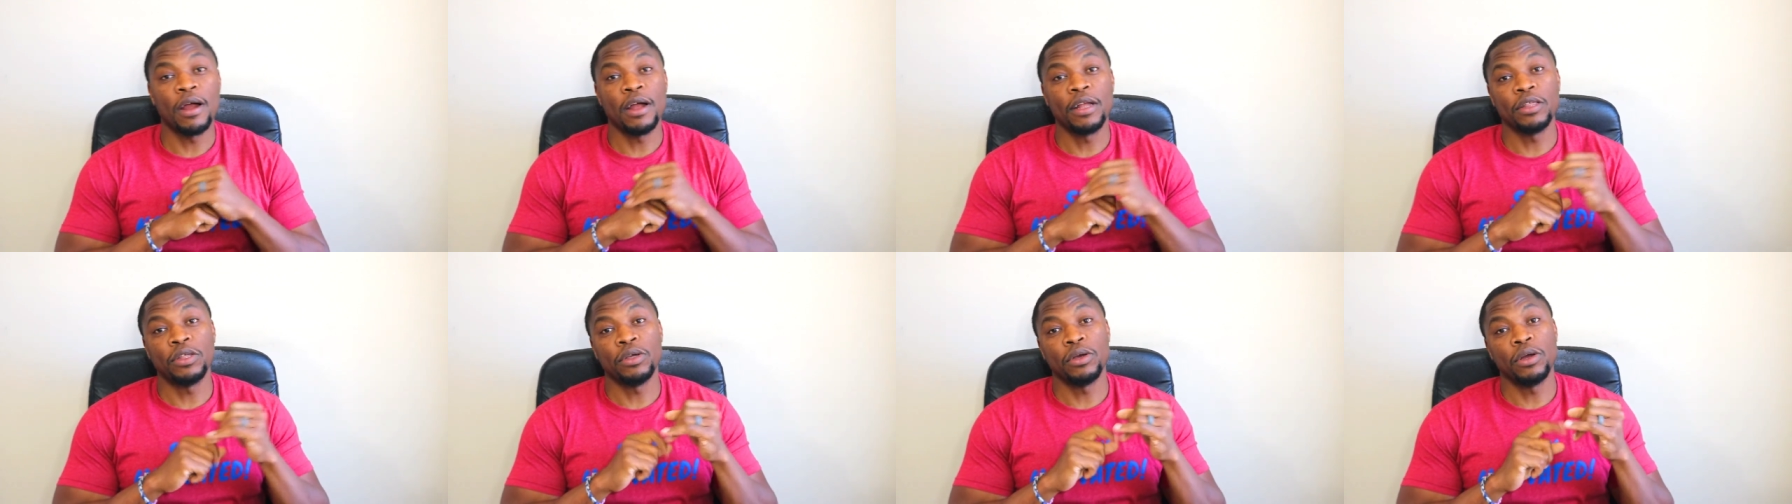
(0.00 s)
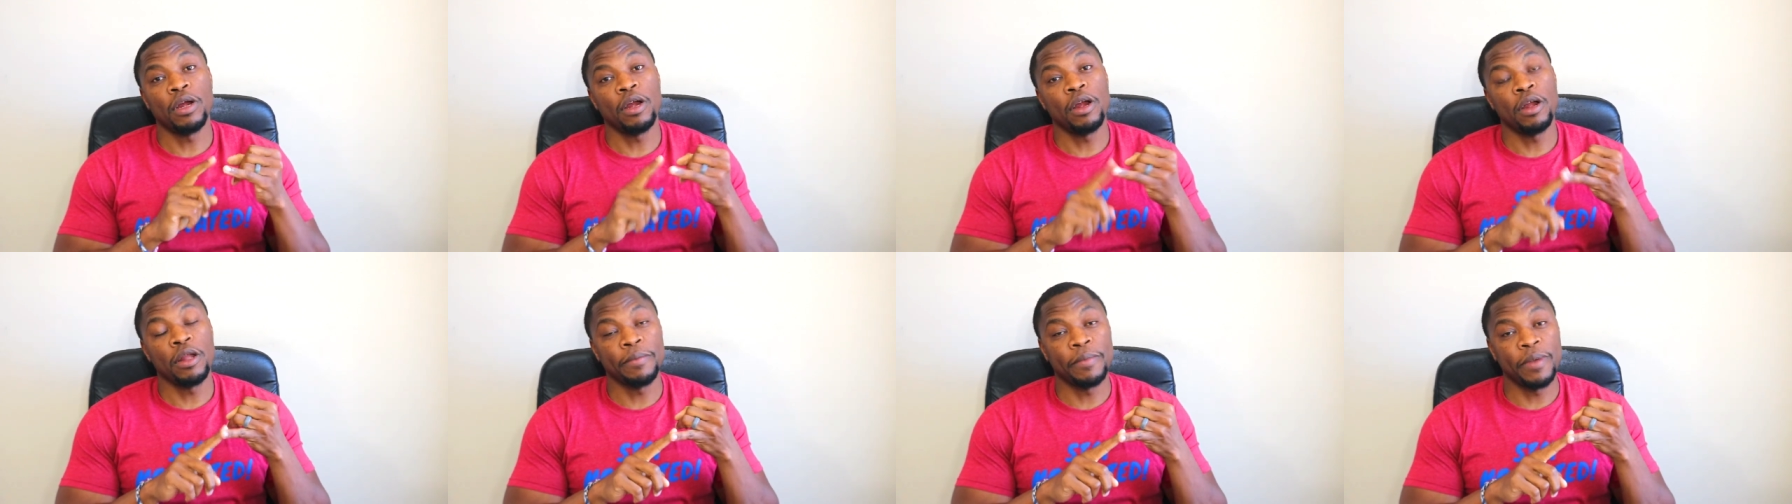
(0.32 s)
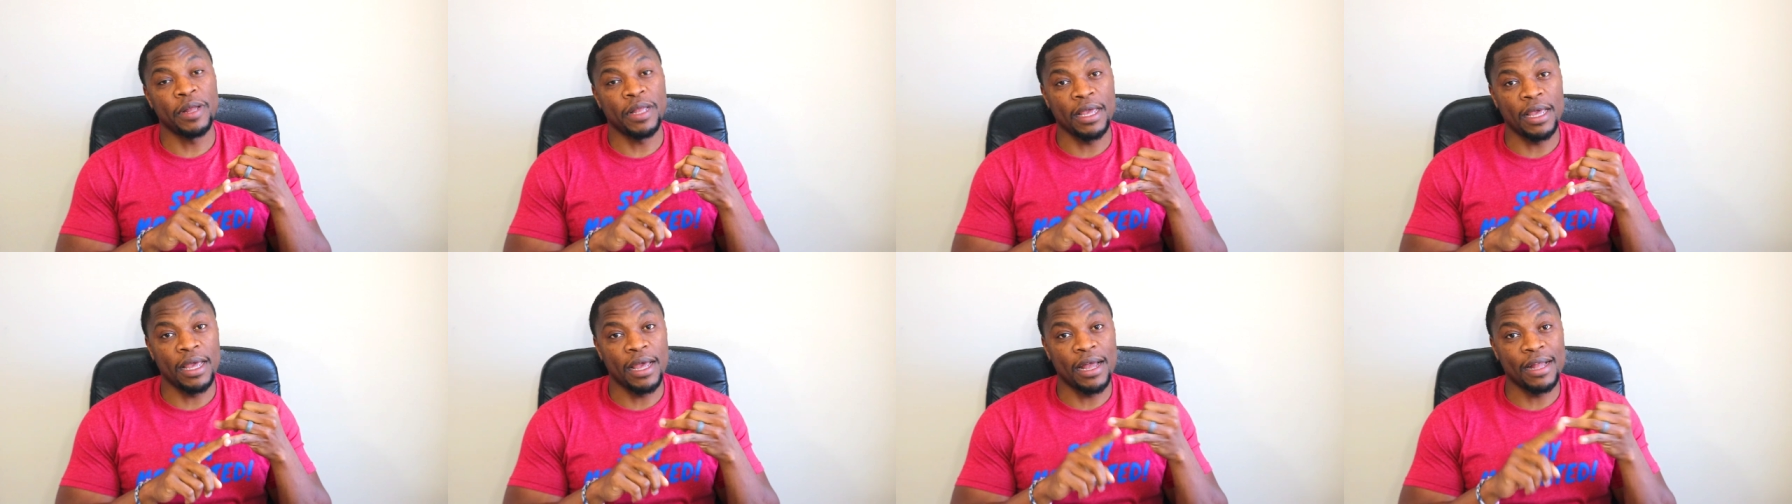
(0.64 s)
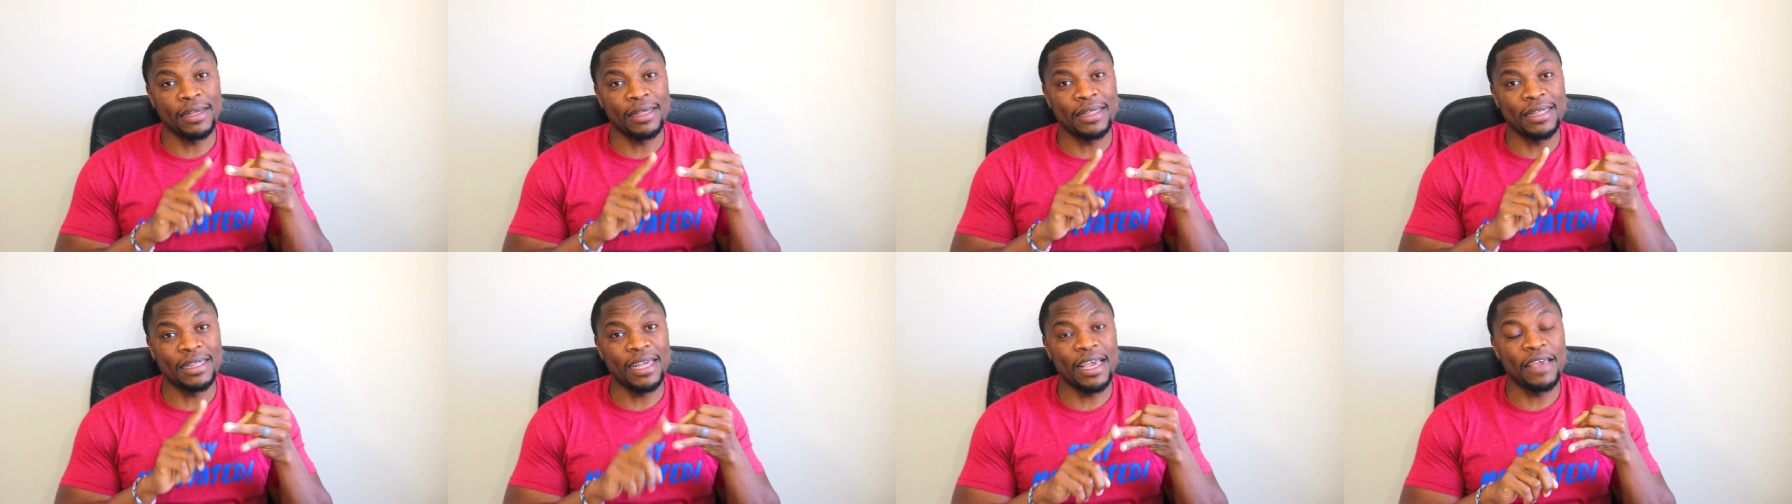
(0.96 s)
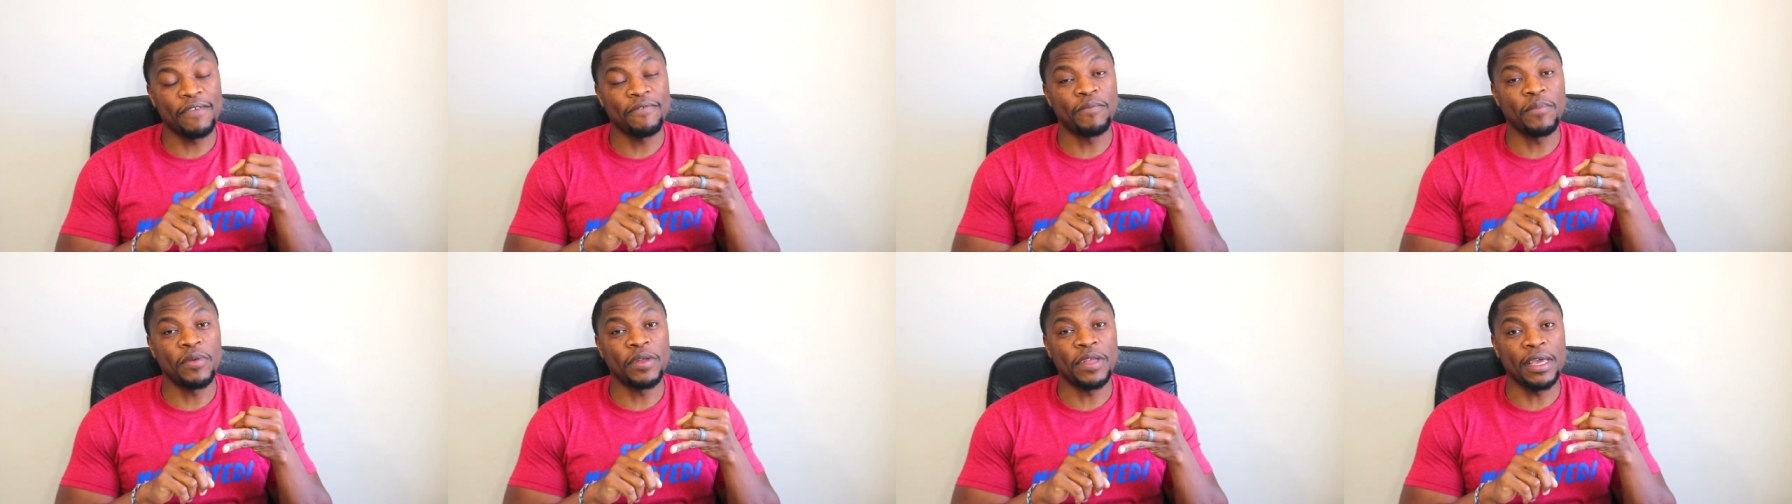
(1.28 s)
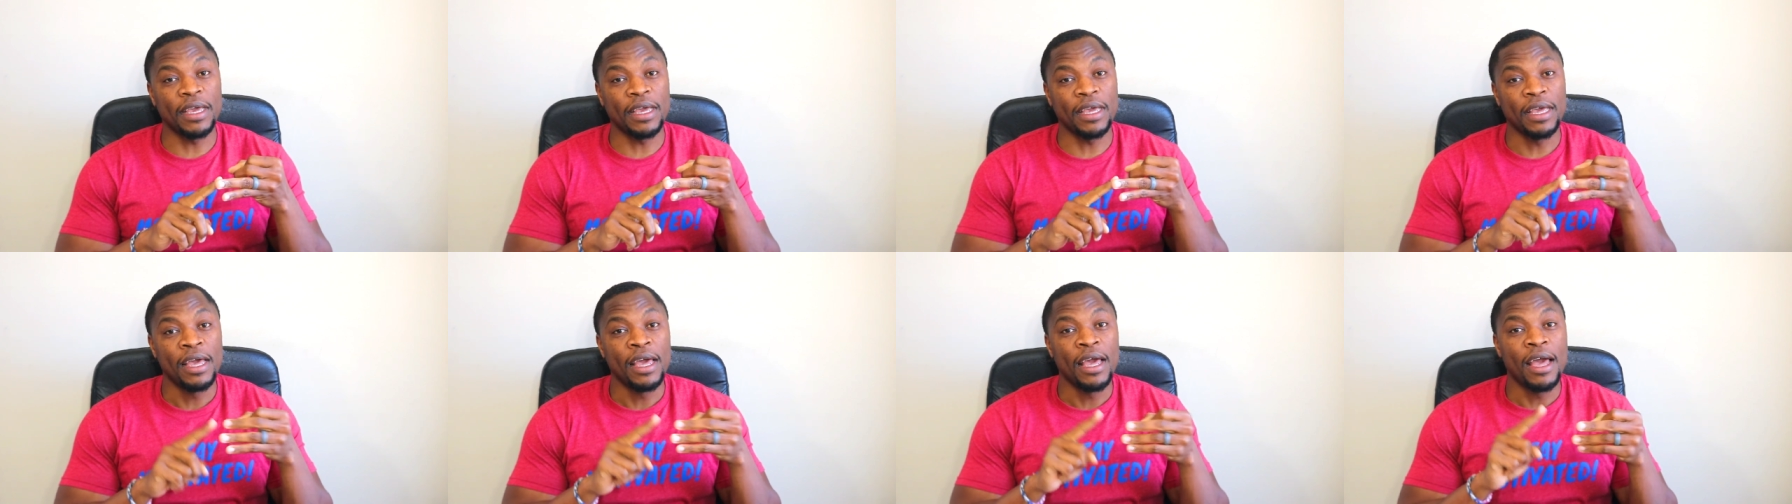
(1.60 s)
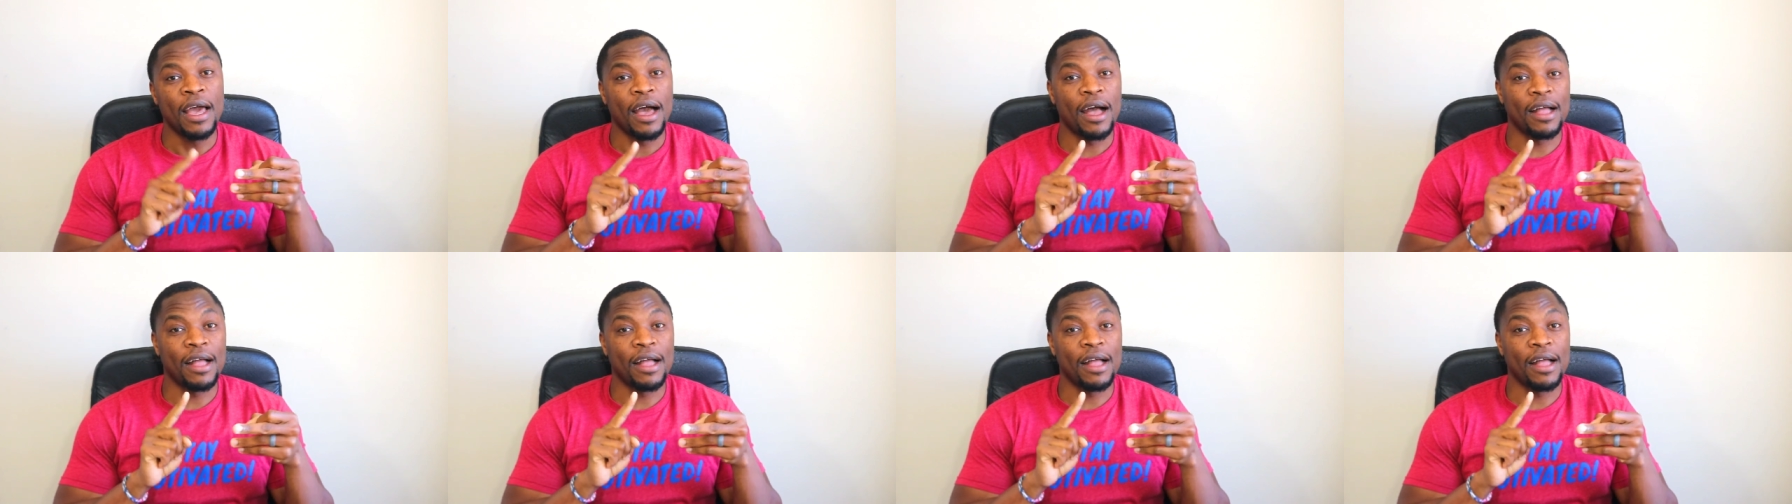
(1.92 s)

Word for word: how to earn money, how to save money,